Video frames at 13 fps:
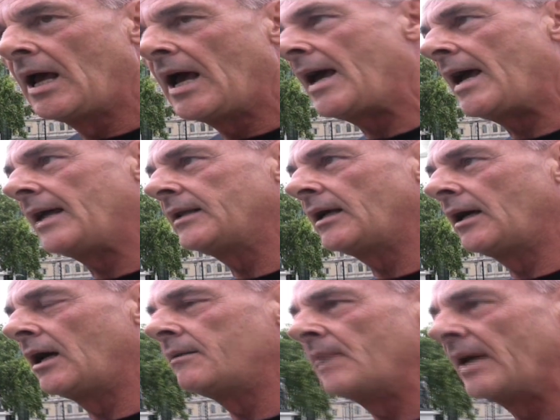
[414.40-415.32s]
and
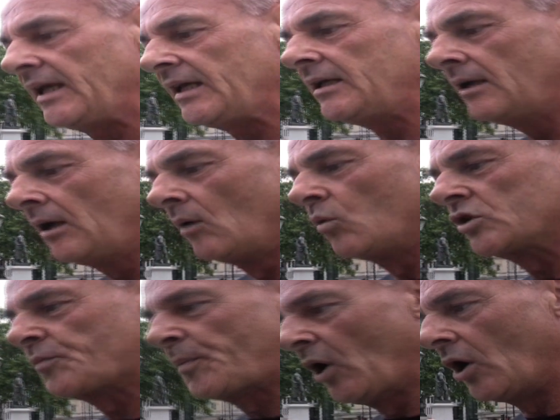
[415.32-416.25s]
um, he
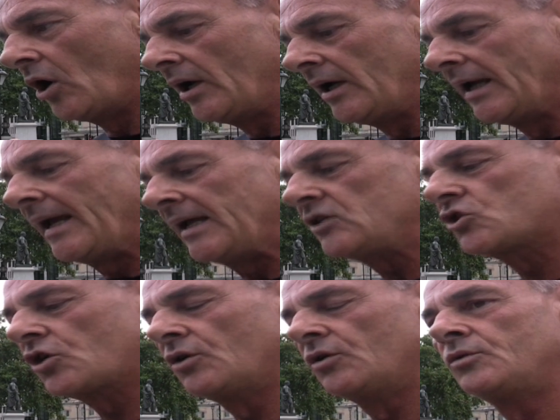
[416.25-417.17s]
was put
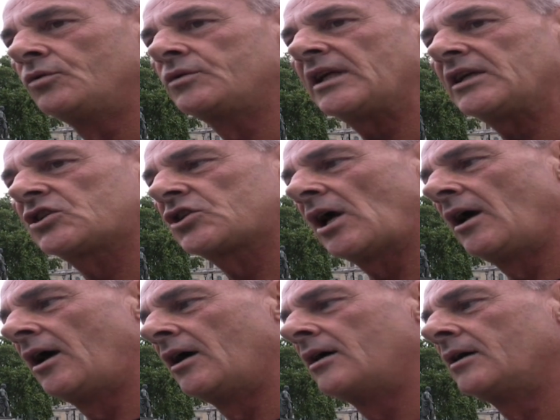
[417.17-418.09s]
into this
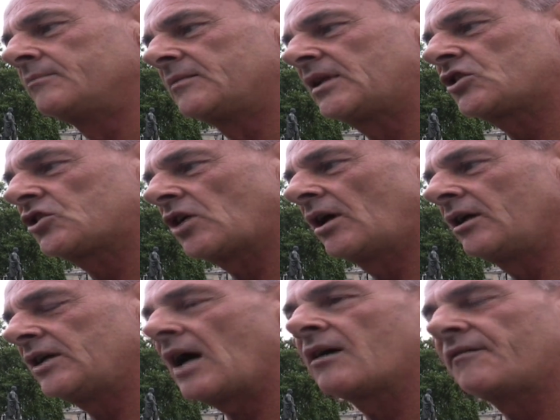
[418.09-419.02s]
um, this uh,
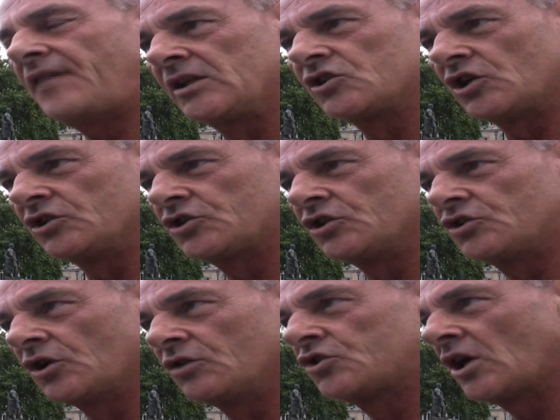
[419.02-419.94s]
young offenders
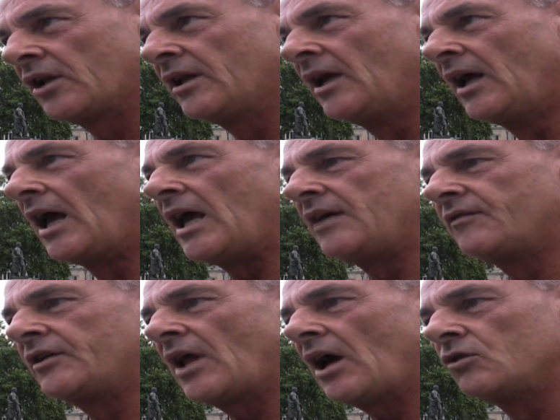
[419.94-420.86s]
institution,
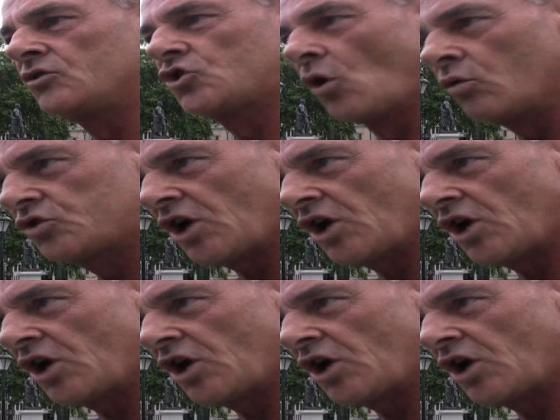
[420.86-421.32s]
even though all